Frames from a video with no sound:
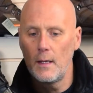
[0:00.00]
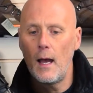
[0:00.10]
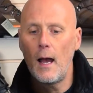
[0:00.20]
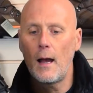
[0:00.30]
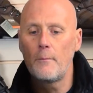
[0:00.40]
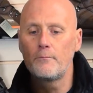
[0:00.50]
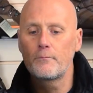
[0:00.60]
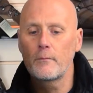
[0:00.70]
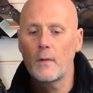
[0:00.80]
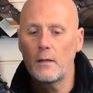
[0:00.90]
Now
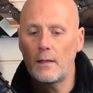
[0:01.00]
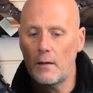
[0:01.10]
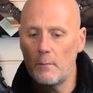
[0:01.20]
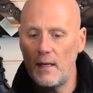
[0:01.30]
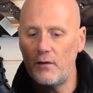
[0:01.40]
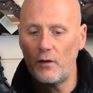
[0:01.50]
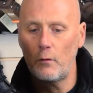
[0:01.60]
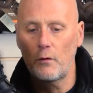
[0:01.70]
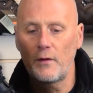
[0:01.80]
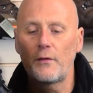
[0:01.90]
the
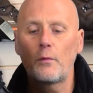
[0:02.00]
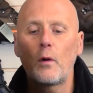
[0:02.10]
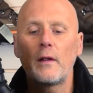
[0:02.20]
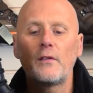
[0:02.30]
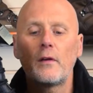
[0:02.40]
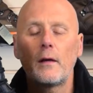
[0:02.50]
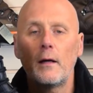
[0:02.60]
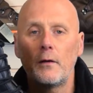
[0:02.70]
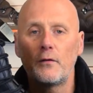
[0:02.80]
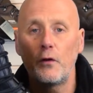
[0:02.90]
midsole on this one is
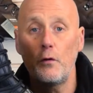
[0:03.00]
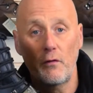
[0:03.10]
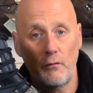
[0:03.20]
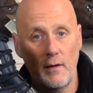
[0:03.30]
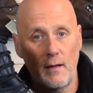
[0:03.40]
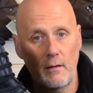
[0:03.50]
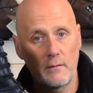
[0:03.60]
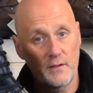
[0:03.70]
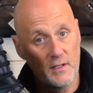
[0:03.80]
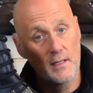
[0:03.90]
a 2 to 3
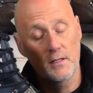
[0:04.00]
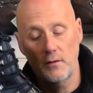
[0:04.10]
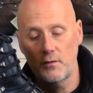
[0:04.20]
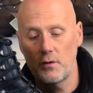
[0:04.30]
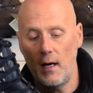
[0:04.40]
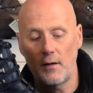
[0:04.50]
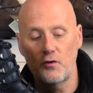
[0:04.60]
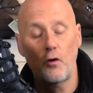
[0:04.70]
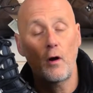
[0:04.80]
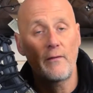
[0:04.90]
season
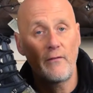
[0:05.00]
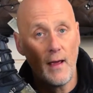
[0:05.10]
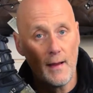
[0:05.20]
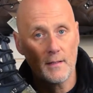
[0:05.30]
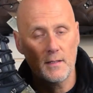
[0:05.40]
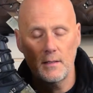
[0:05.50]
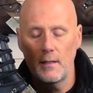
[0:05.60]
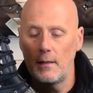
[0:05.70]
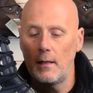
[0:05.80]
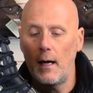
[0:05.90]
Tri-Flex,
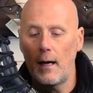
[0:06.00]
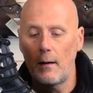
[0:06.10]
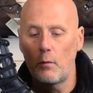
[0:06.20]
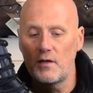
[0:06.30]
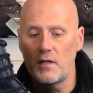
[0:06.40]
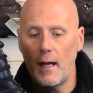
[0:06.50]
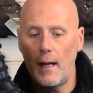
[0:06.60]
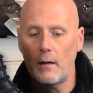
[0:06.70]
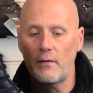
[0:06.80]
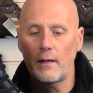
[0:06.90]
which
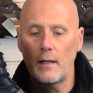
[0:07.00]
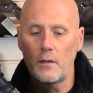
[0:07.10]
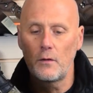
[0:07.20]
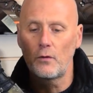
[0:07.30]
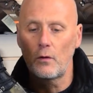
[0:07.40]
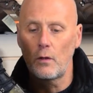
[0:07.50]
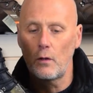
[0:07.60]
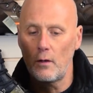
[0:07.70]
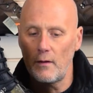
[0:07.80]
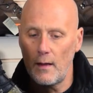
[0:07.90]
again I think they use on a
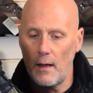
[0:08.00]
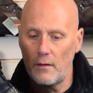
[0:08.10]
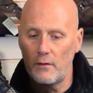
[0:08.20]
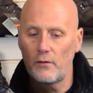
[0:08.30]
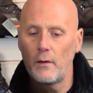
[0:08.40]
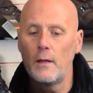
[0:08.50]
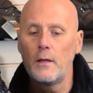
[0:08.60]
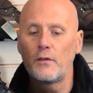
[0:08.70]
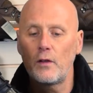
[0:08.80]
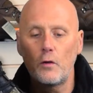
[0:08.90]
lot of the others,
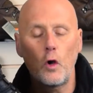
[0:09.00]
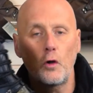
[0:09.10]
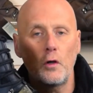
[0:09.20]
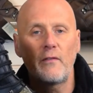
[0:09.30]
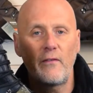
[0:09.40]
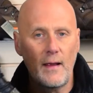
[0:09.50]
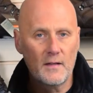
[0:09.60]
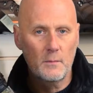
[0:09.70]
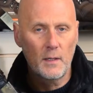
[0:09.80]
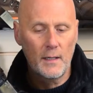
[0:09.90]
so you've got good
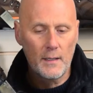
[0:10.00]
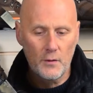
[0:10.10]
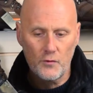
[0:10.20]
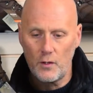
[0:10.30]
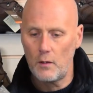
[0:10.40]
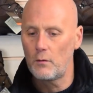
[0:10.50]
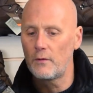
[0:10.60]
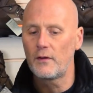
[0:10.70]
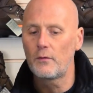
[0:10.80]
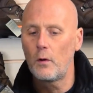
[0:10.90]
flexibility control on
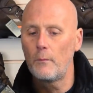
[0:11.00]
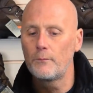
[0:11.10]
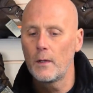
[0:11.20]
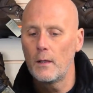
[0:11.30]
this one.